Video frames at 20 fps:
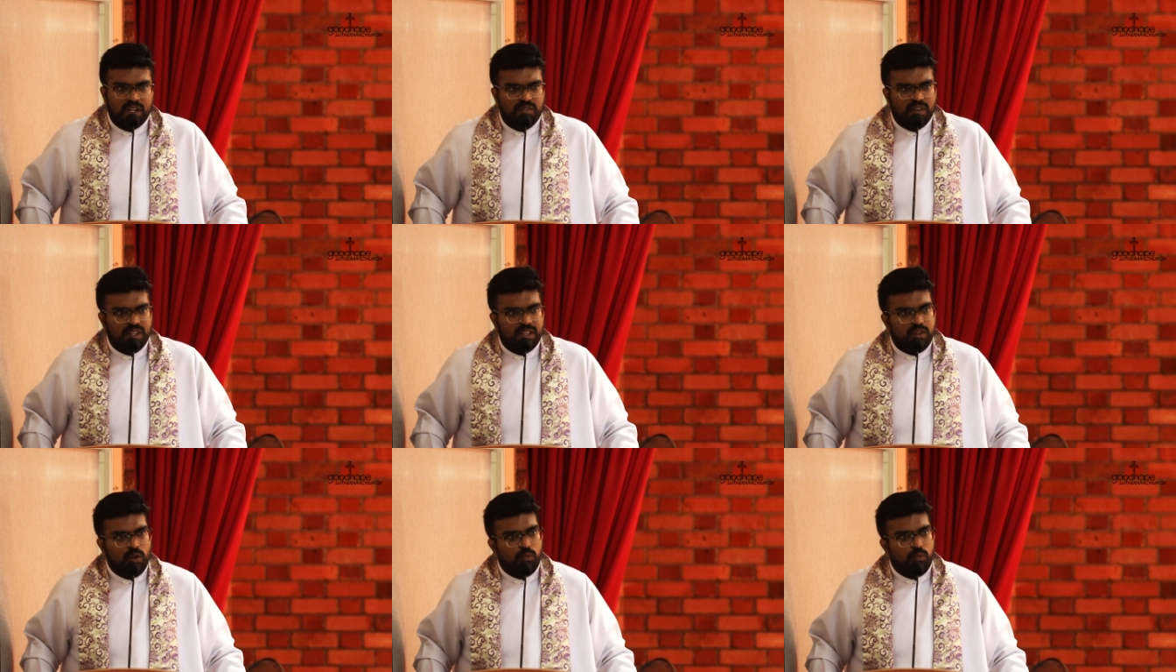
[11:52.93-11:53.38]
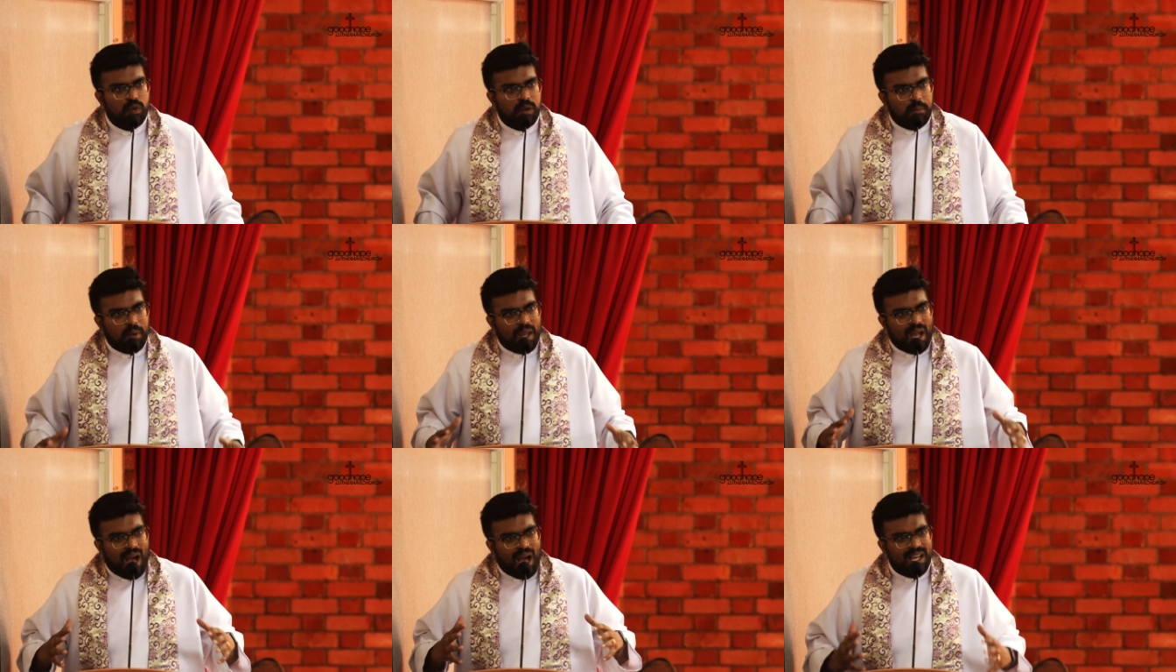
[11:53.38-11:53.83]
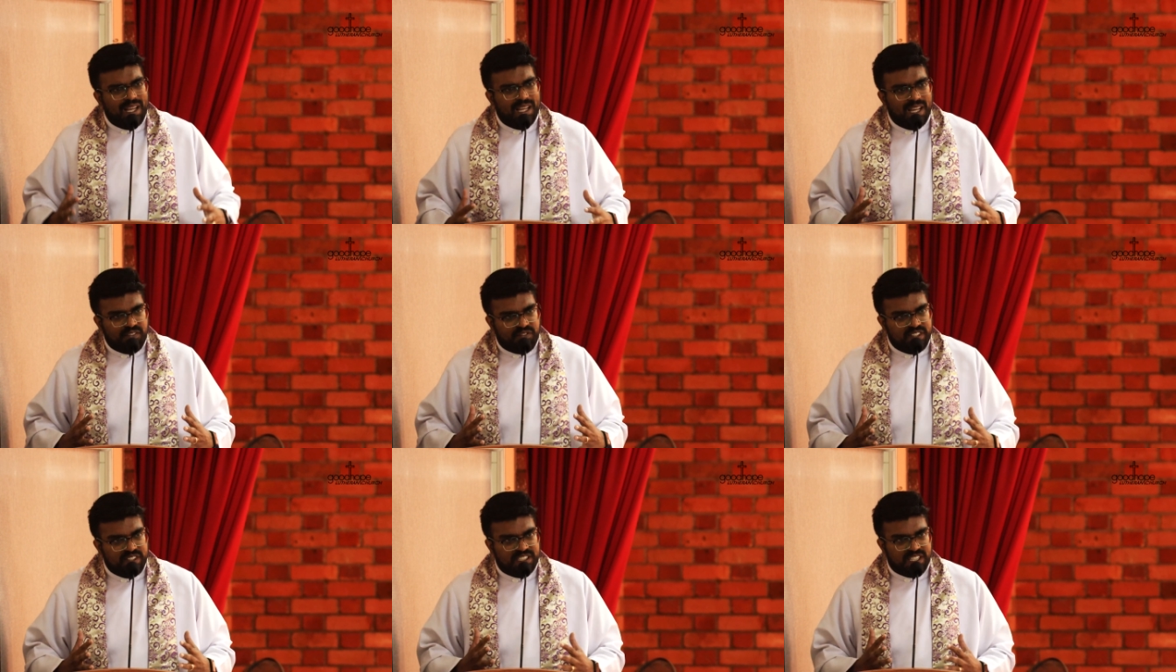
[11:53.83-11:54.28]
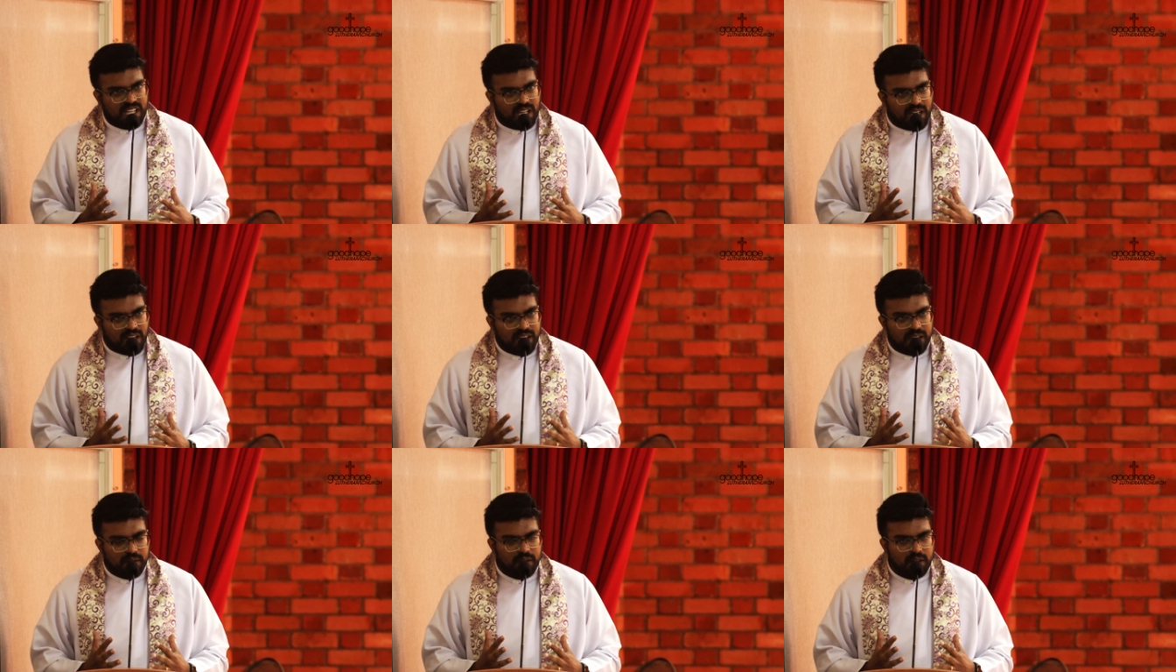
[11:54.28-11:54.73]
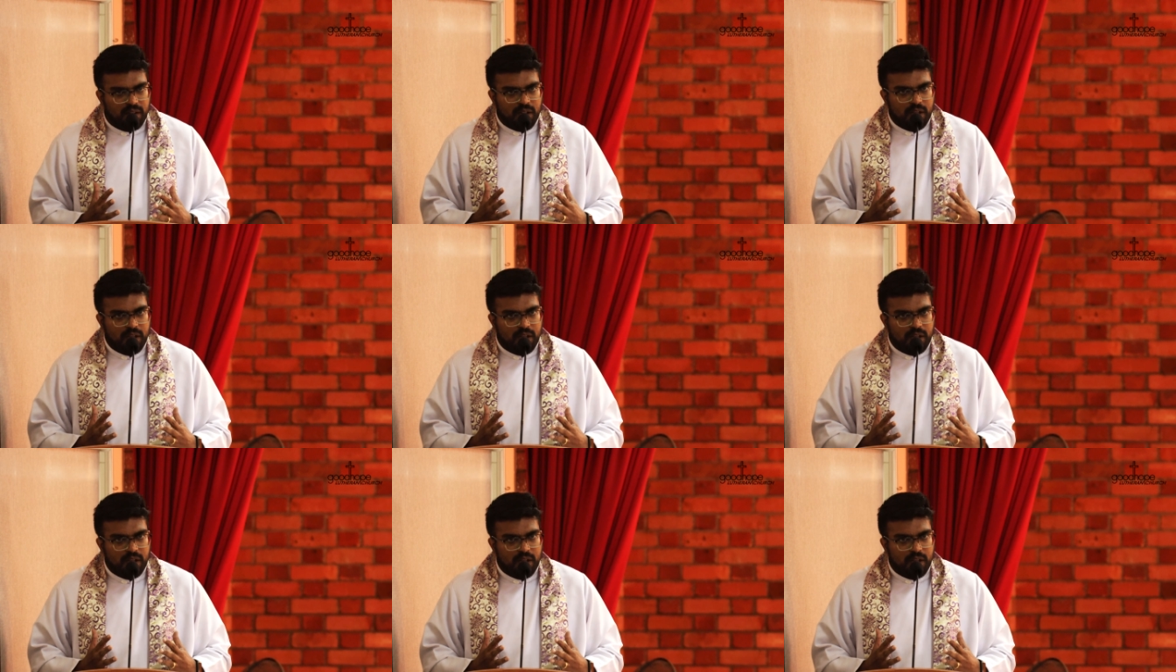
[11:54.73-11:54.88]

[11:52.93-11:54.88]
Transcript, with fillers: Even though we may hunger physically,